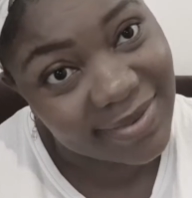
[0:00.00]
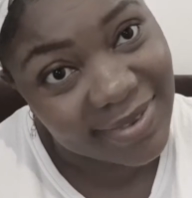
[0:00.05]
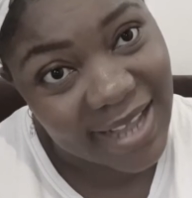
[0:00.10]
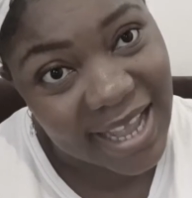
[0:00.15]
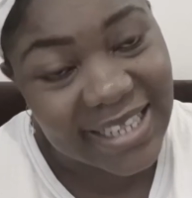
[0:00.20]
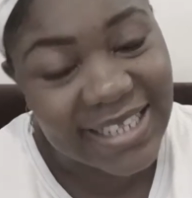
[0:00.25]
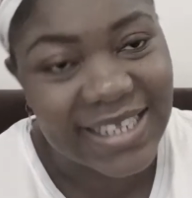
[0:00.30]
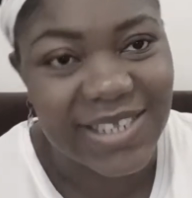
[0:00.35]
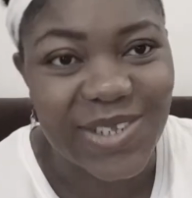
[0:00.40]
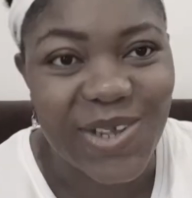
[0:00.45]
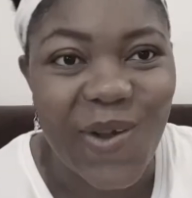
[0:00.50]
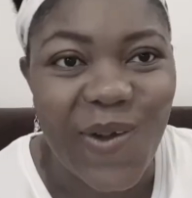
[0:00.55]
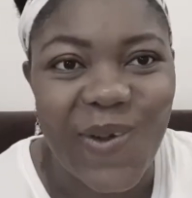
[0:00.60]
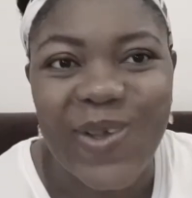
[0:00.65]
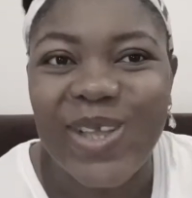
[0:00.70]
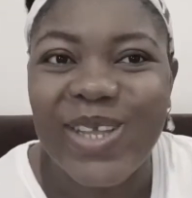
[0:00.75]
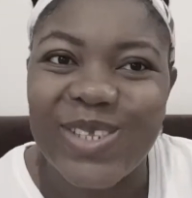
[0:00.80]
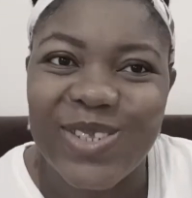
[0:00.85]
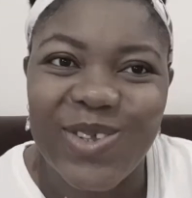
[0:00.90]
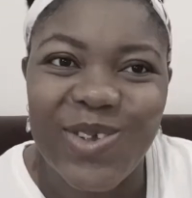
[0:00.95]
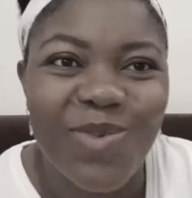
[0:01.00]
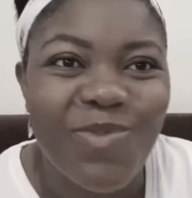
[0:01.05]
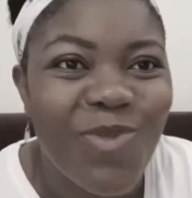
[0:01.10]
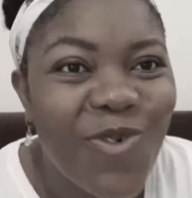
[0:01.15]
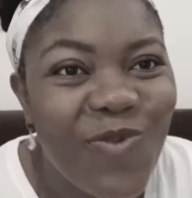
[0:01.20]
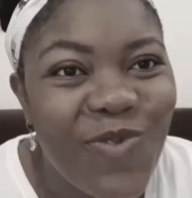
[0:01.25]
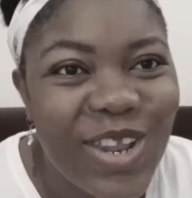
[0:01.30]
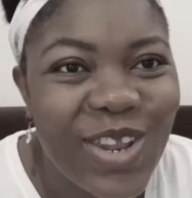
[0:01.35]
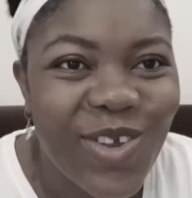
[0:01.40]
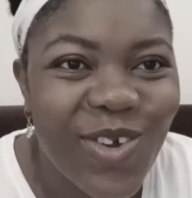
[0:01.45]
That is all. So
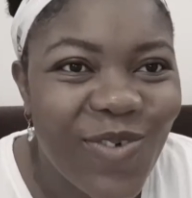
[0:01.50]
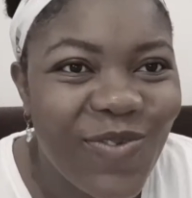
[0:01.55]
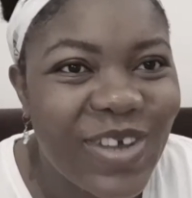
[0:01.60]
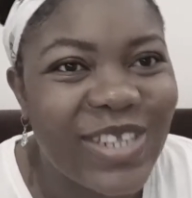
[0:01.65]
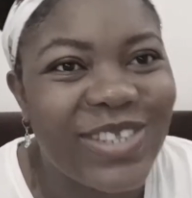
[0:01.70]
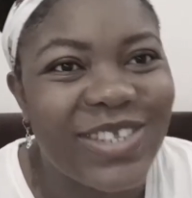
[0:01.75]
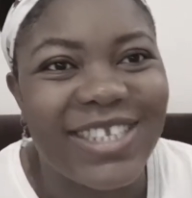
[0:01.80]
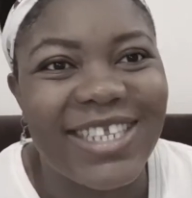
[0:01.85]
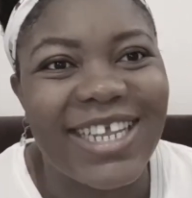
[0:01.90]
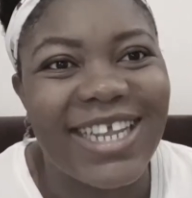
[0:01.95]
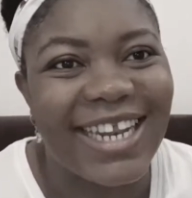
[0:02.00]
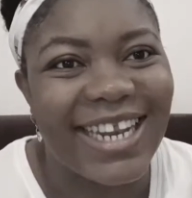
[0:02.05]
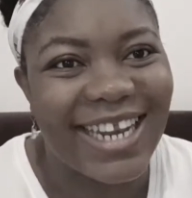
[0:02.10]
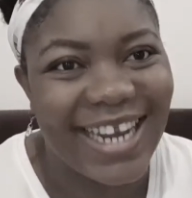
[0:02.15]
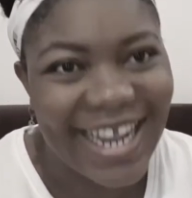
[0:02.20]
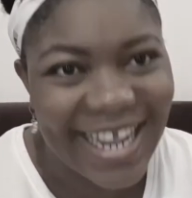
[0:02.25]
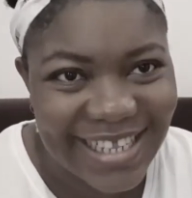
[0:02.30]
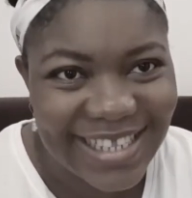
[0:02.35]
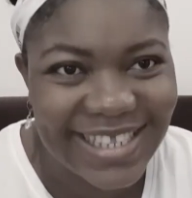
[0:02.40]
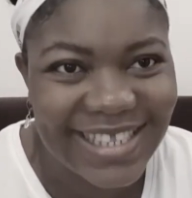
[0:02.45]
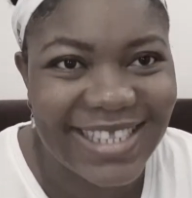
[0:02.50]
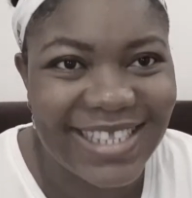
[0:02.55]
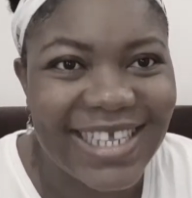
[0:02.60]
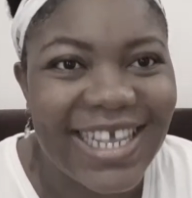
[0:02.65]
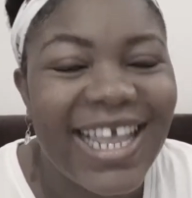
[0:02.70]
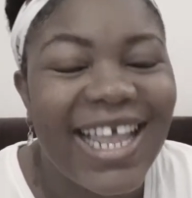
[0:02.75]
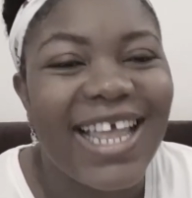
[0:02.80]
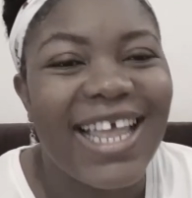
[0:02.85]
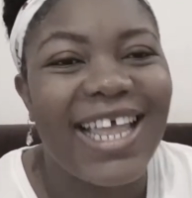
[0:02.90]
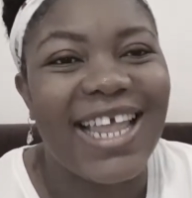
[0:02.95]
moving over to the
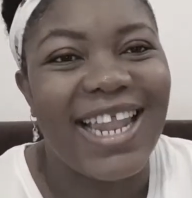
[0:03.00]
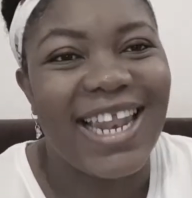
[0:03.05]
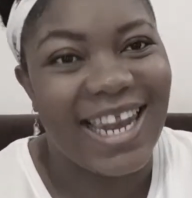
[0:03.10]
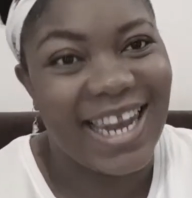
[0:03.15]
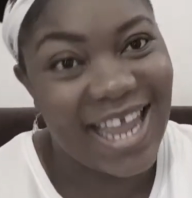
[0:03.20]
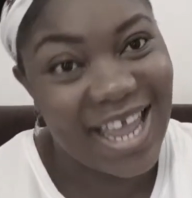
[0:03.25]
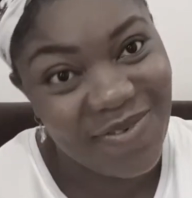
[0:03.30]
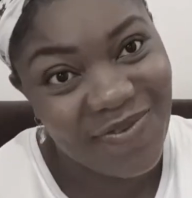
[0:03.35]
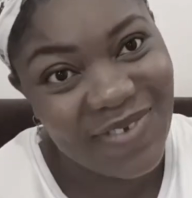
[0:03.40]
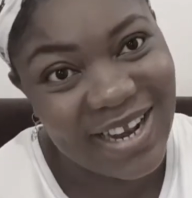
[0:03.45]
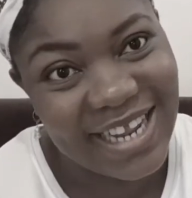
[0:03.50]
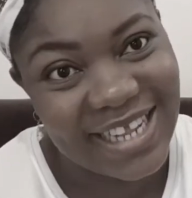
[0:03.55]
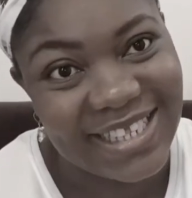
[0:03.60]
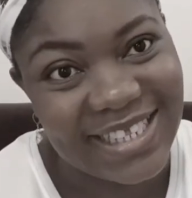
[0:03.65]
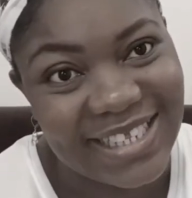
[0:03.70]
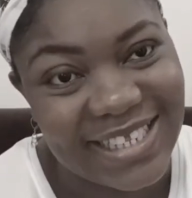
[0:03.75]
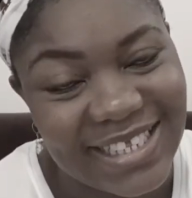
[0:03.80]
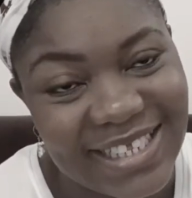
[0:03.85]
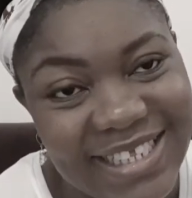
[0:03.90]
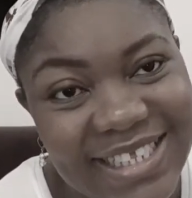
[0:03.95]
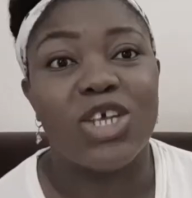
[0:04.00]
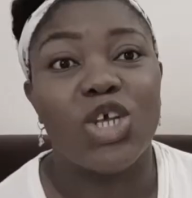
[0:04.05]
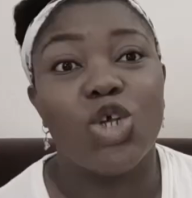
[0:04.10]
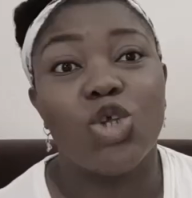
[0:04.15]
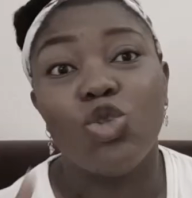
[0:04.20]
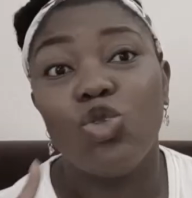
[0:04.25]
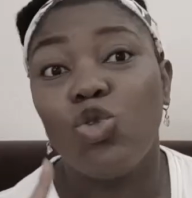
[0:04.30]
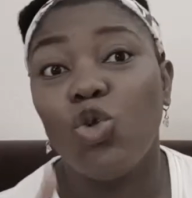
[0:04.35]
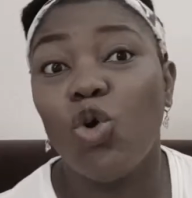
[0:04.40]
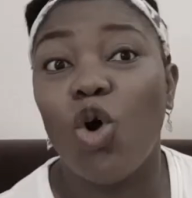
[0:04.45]
next life lesson.
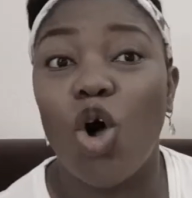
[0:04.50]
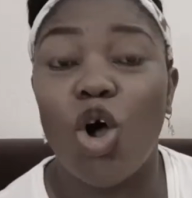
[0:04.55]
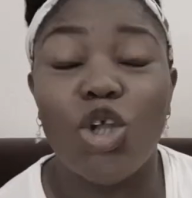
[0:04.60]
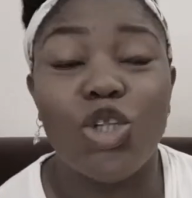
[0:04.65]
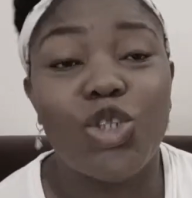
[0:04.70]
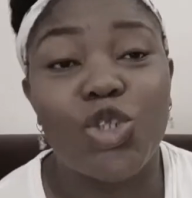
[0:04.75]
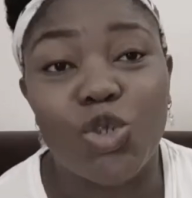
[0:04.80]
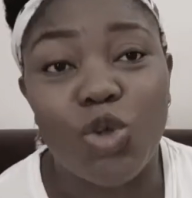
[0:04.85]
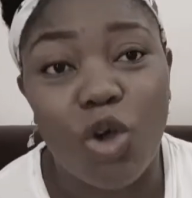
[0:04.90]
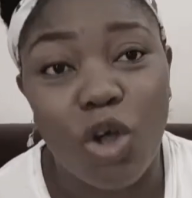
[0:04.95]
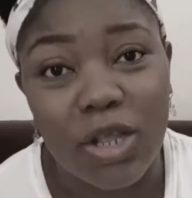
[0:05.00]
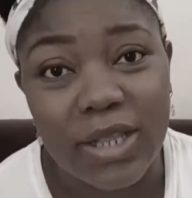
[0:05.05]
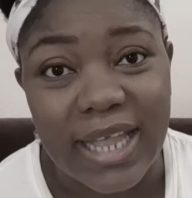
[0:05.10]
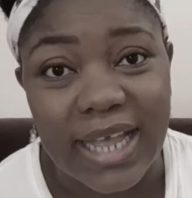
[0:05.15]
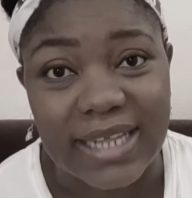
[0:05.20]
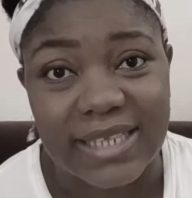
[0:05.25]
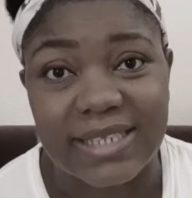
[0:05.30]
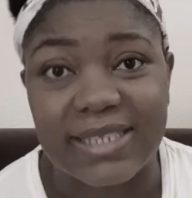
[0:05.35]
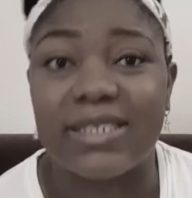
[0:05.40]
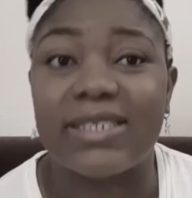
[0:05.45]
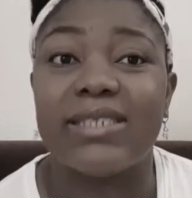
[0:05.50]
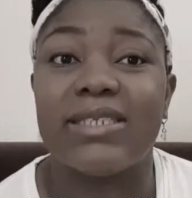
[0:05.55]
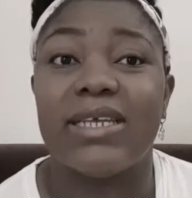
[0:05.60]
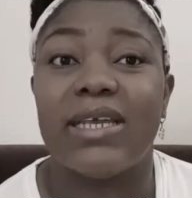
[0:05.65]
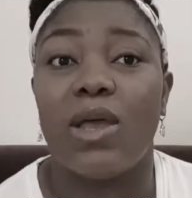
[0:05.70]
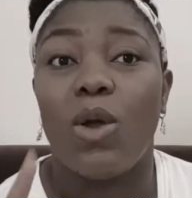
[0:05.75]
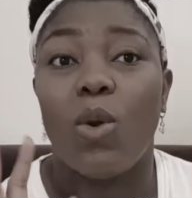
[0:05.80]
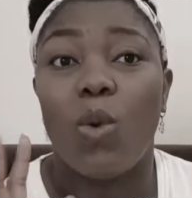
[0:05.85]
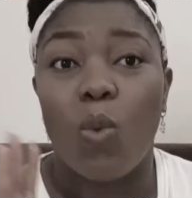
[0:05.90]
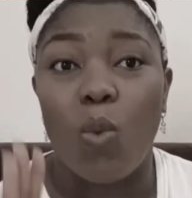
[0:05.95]
Do unto others
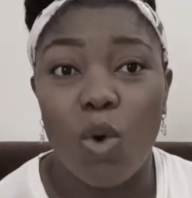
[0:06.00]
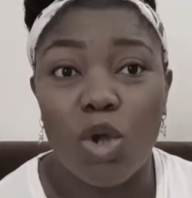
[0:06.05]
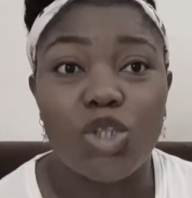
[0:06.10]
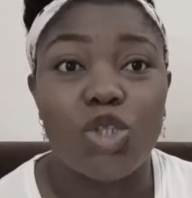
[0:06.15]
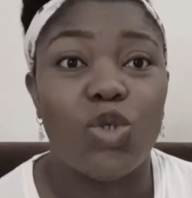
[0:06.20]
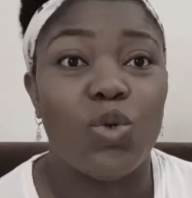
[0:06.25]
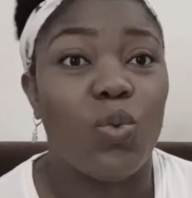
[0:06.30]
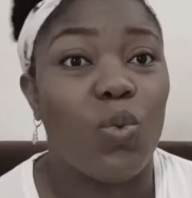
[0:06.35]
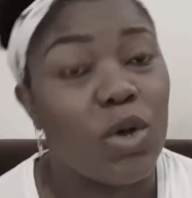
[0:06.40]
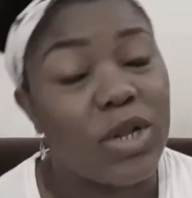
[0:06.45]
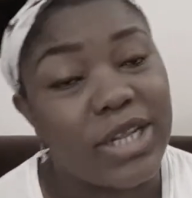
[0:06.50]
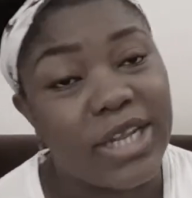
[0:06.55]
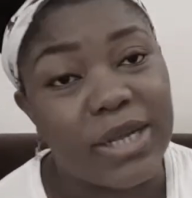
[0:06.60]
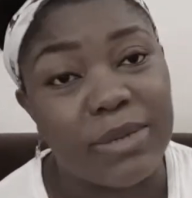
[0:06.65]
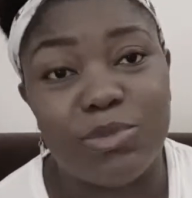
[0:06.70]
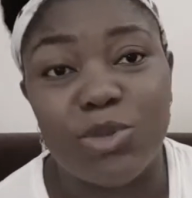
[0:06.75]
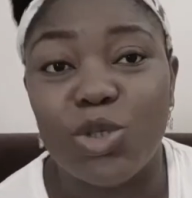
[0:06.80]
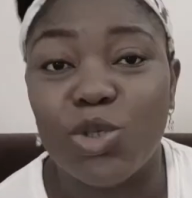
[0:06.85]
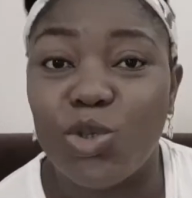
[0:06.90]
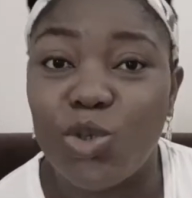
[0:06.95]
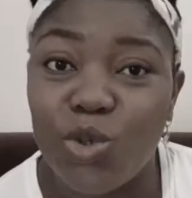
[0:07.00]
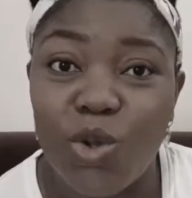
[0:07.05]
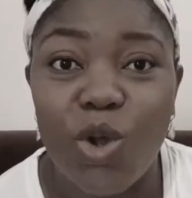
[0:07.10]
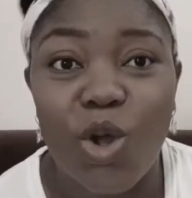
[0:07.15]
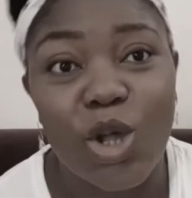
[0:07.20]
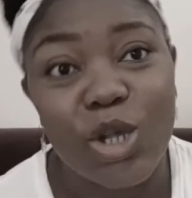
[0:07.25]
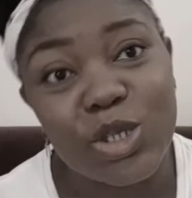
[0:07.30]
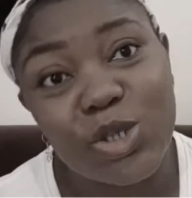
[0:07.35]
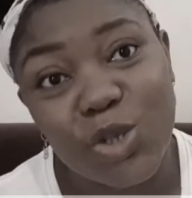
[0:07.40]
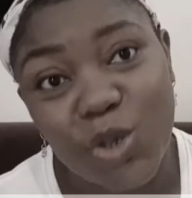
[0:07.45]
what you want them to do
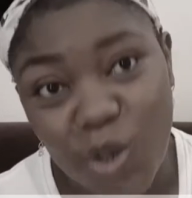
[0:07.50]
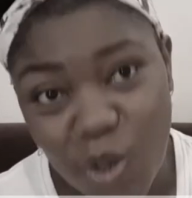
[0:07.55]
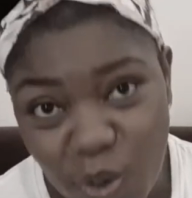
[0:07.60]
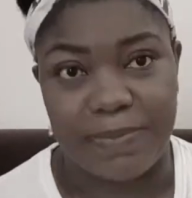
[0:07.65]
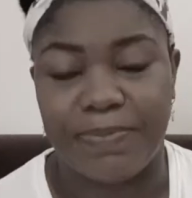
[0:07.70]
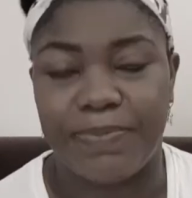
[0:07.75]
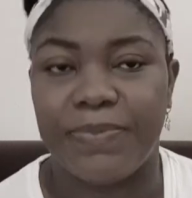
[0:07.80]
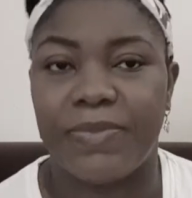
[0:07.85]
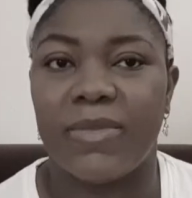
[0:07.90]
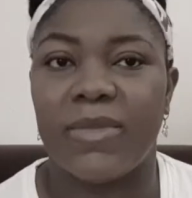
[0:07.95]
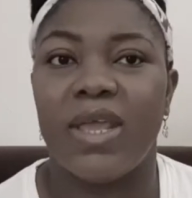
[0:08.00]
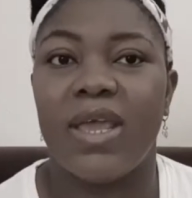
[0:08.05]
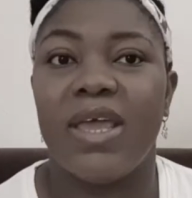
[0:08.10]
unto you.